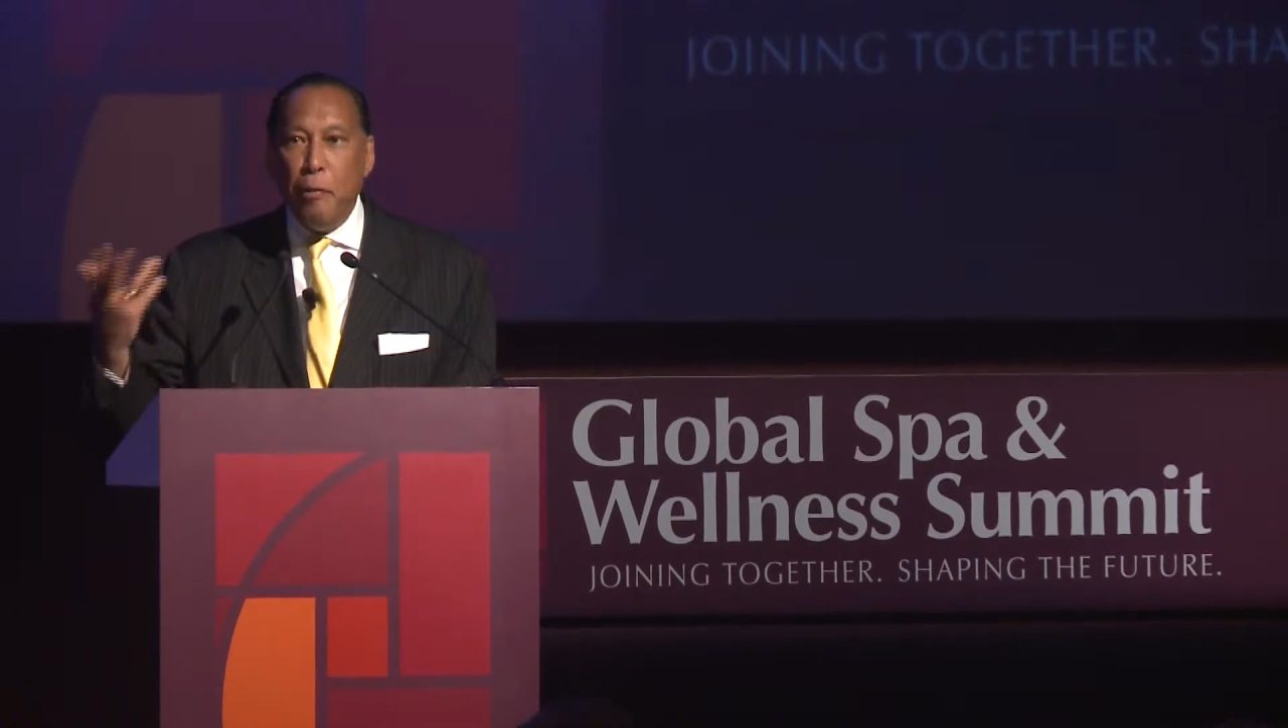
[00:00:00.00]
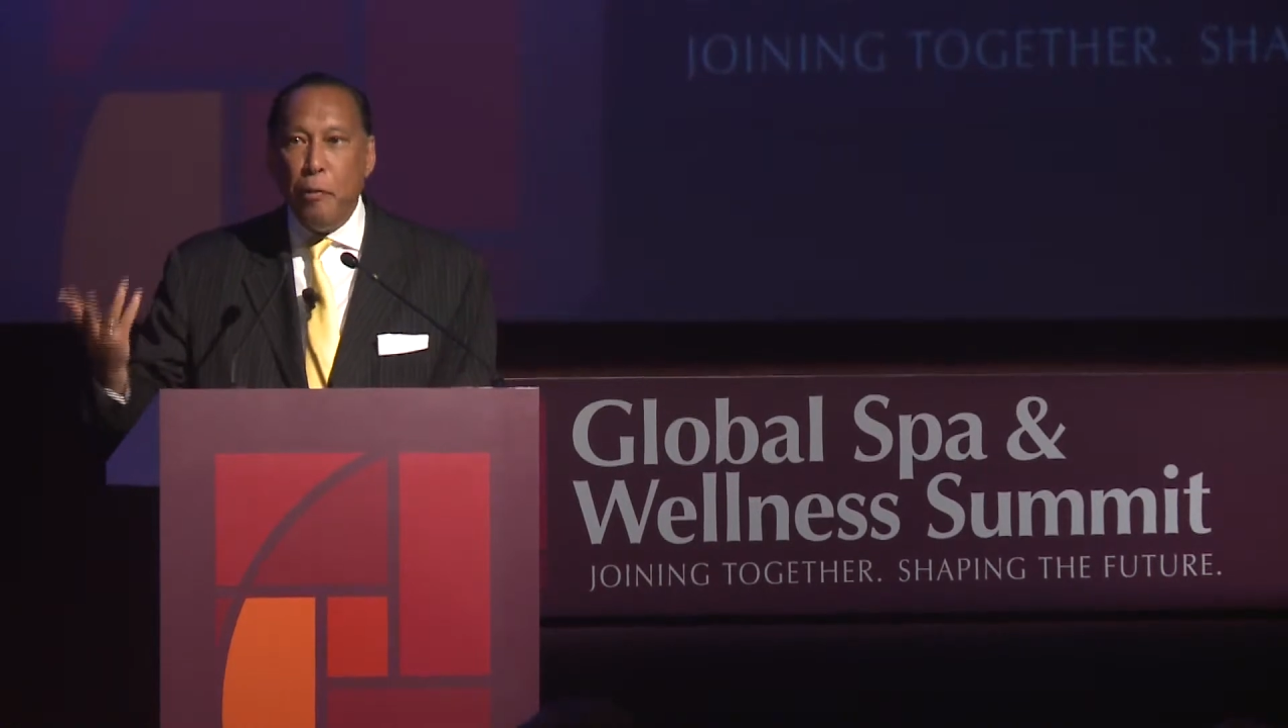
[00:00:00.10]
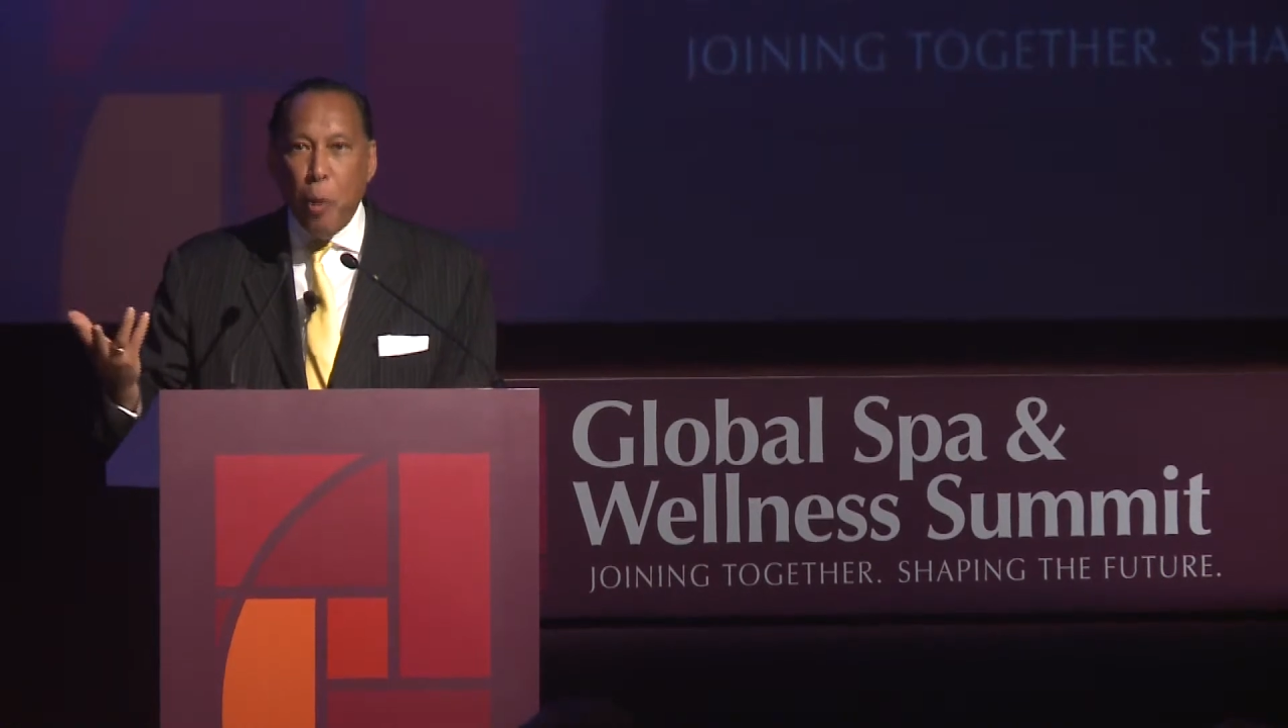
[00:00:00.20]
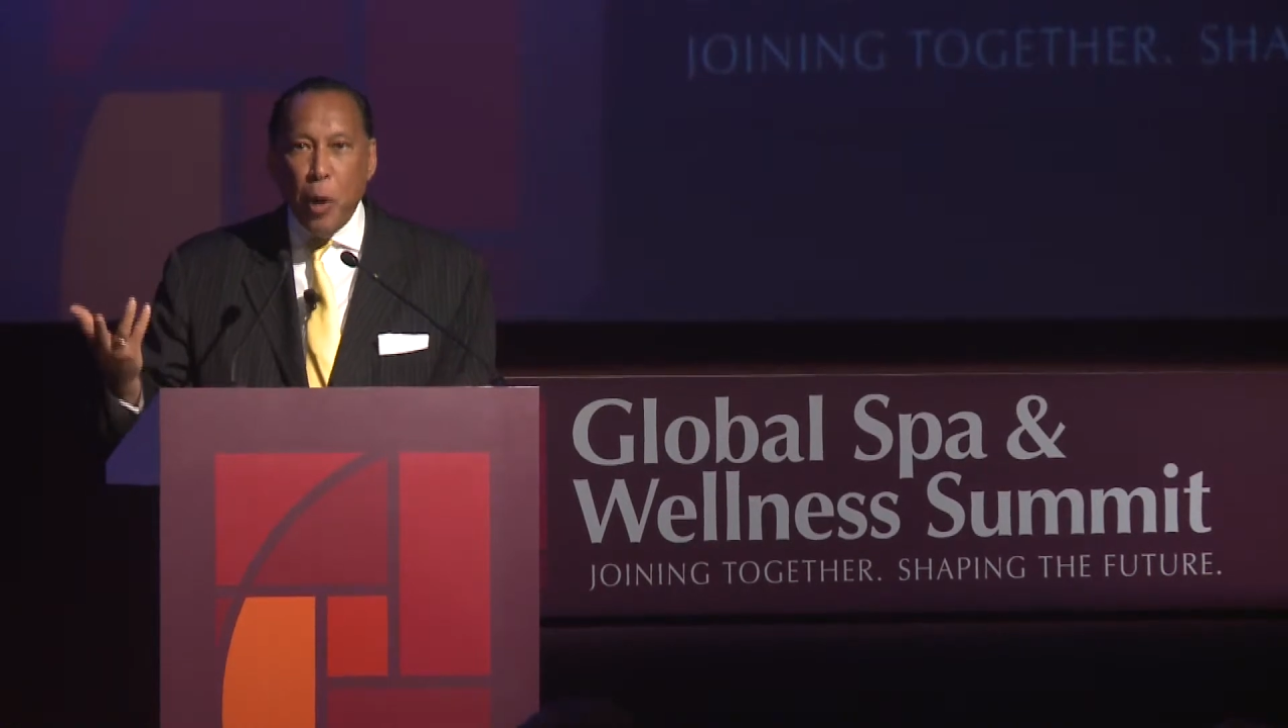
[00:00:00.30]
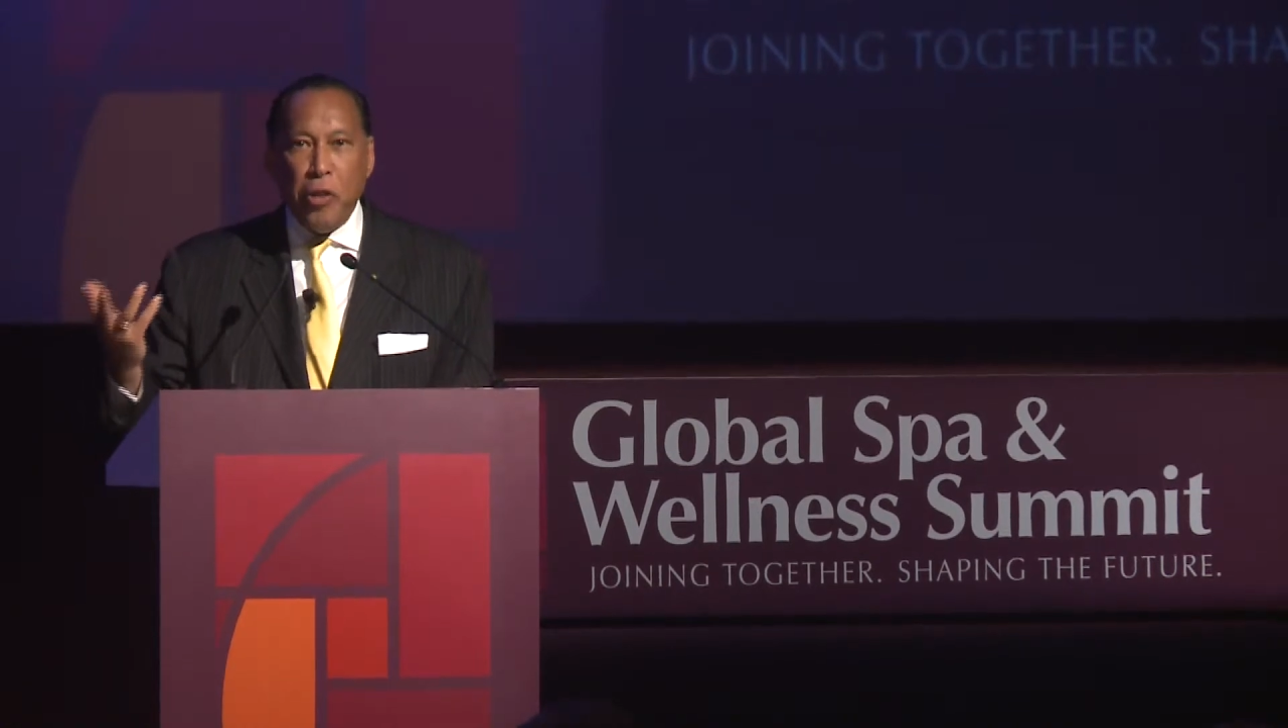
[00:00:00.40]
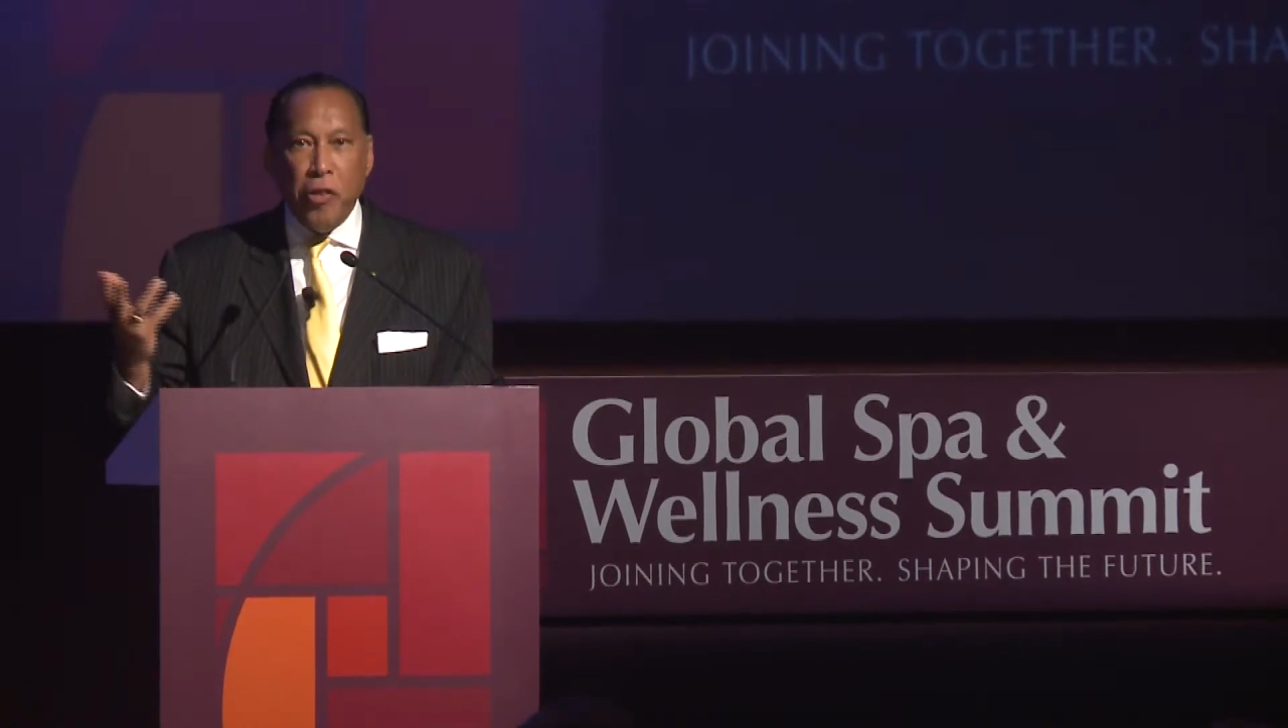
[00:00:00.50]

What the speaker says: 4th